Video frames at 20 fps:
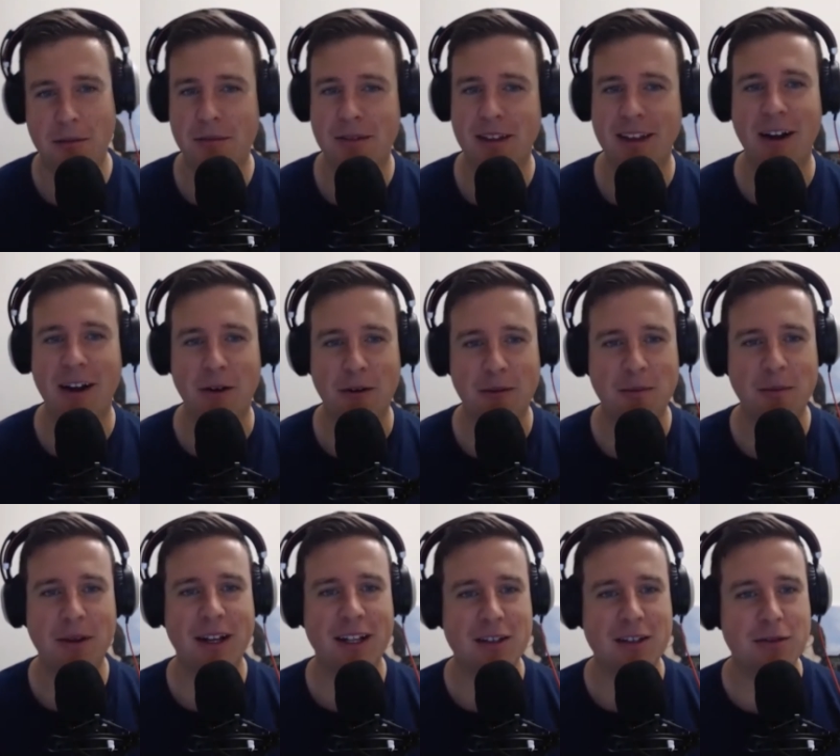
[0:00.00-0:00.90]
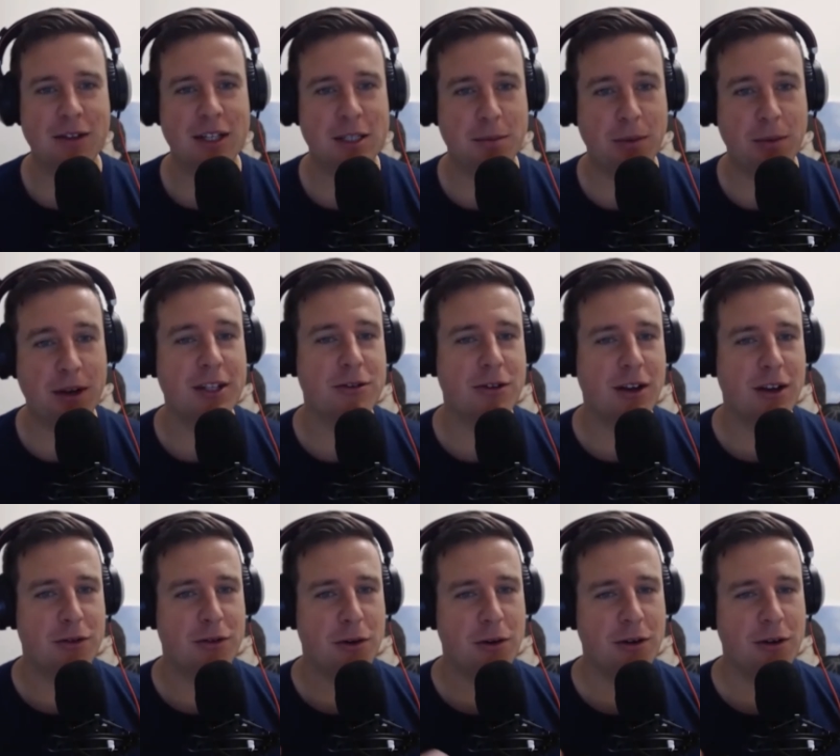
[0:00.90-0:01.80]
you know, but it's it's pretty
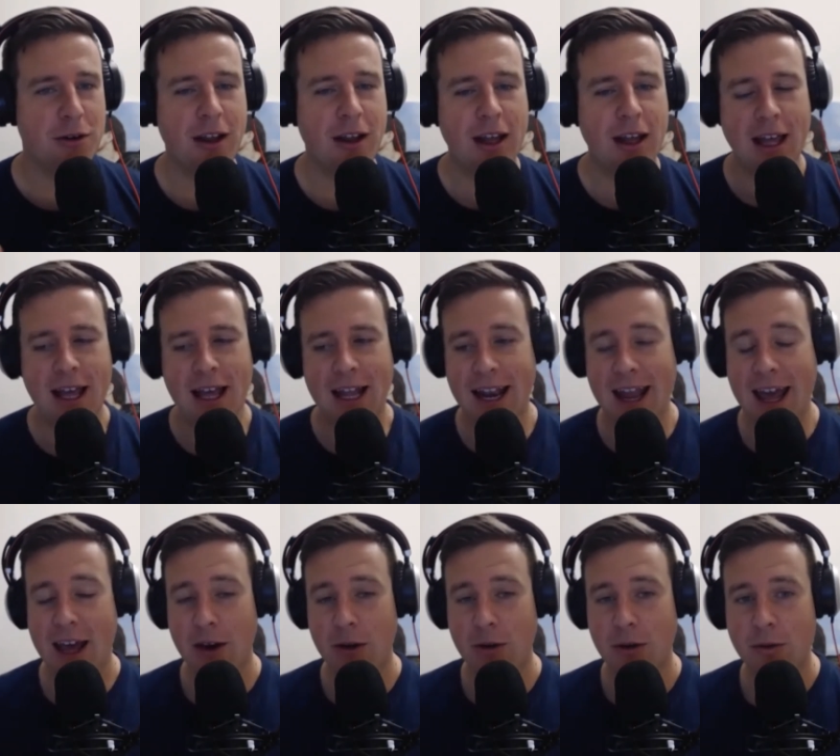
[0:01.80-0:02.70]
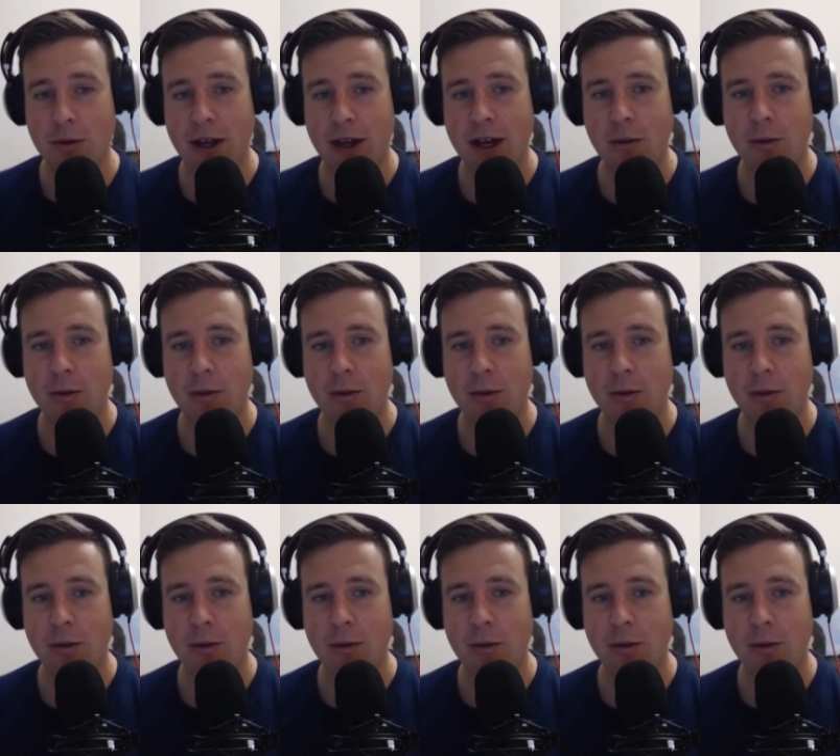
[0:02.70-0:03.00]
straightforward. Now uh,